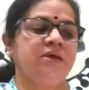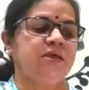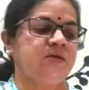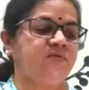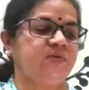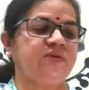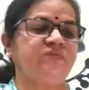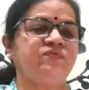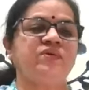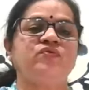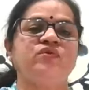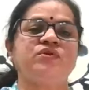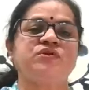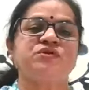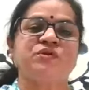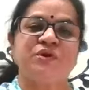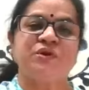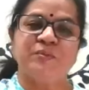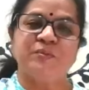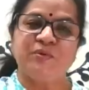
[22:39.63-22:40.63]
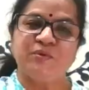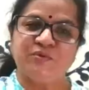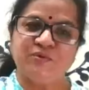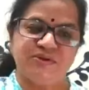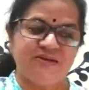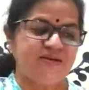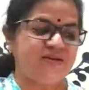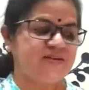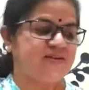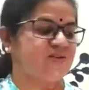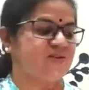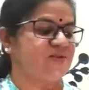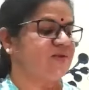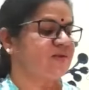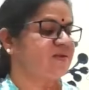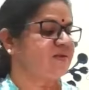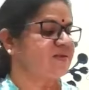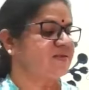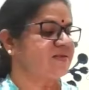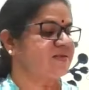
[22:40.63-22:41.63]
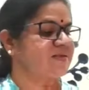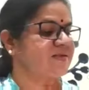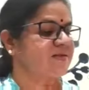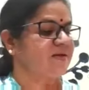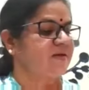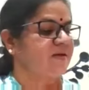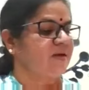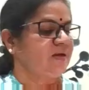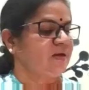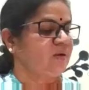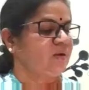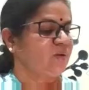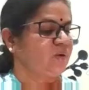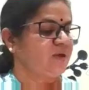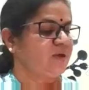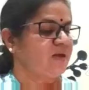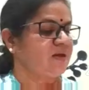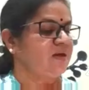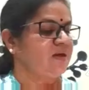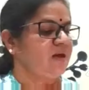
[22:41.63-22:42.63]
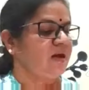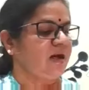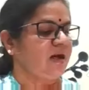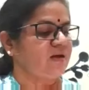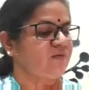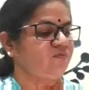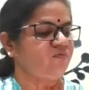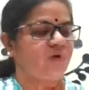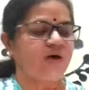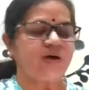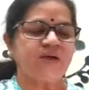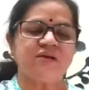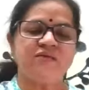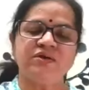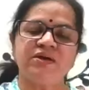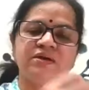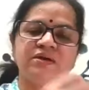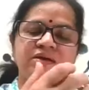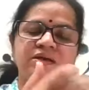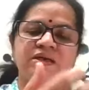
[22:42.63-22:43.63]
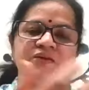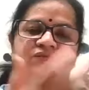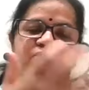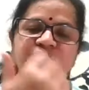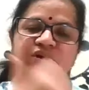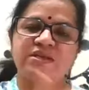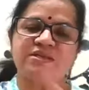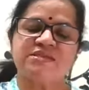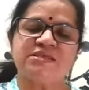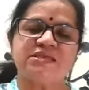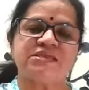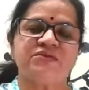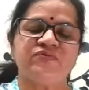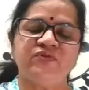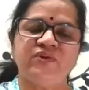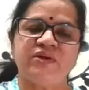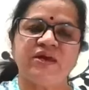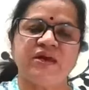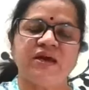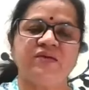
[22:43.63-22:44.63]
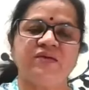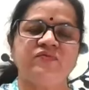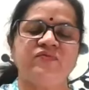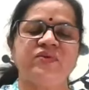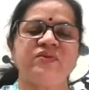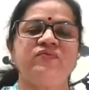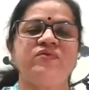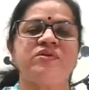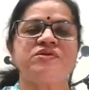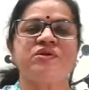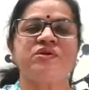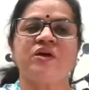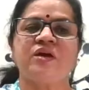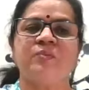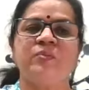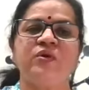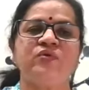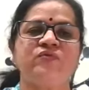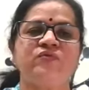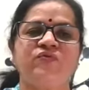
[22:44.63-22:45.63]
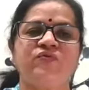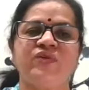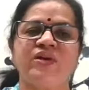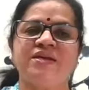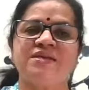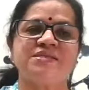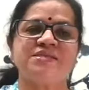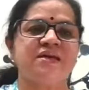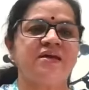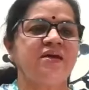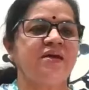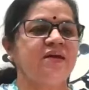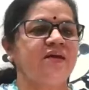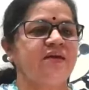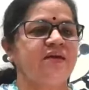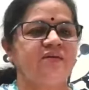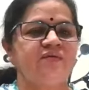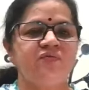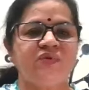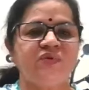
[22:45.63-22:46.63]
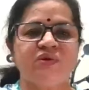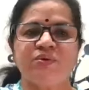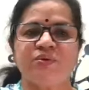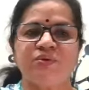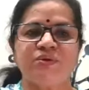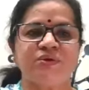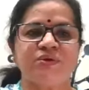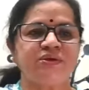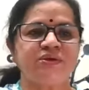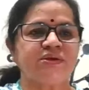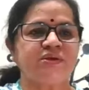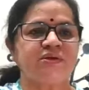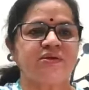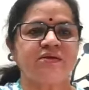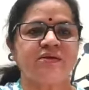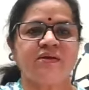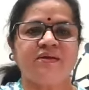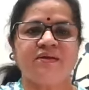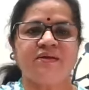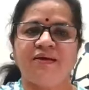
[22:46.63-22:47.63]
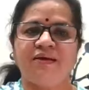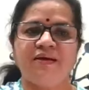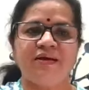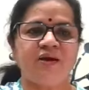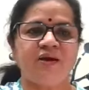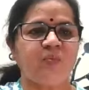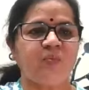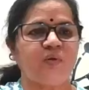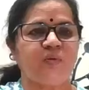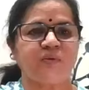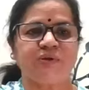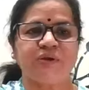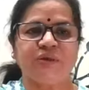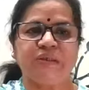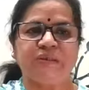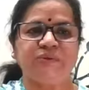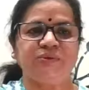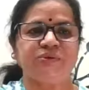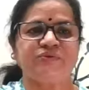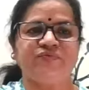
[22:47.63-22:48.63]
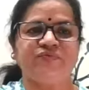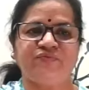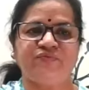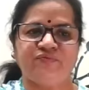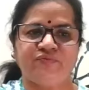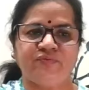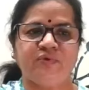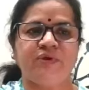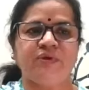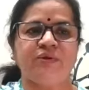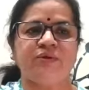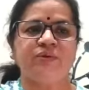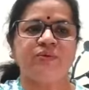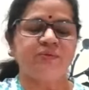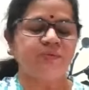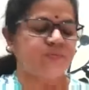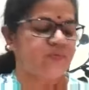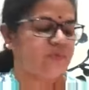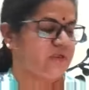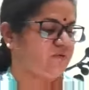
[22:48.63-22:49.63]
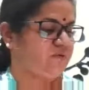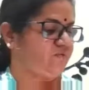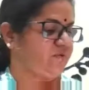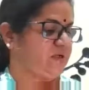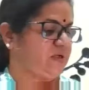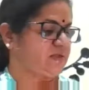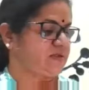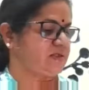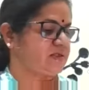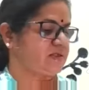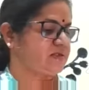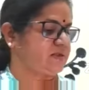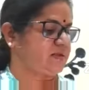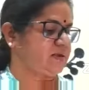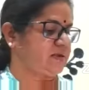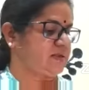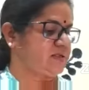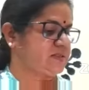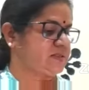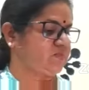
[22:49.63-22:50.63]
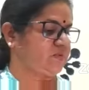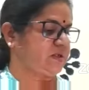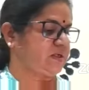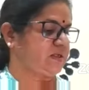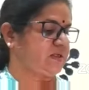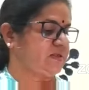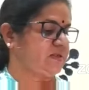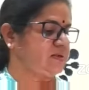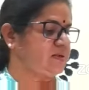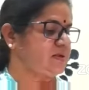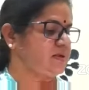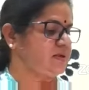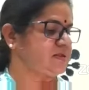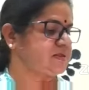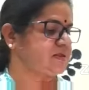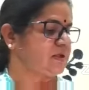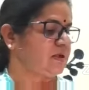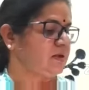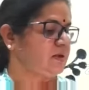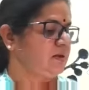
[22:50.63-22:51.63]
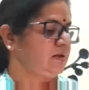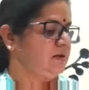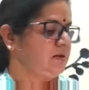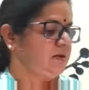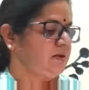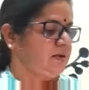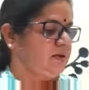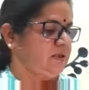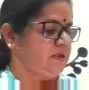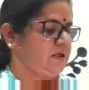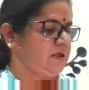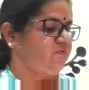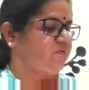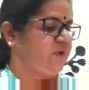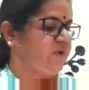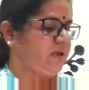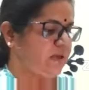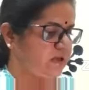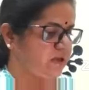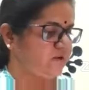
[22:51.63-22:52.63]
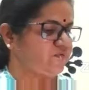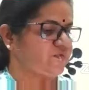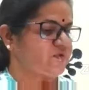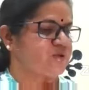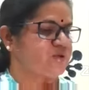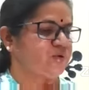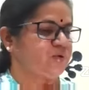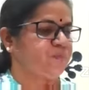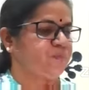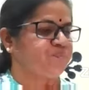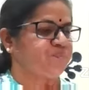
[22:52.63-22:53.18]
even when we talk about religions, okay? And whatever differences we have when we talk about friends, we don't care about all those, you know, differences. That is what it is. Yeah, we love to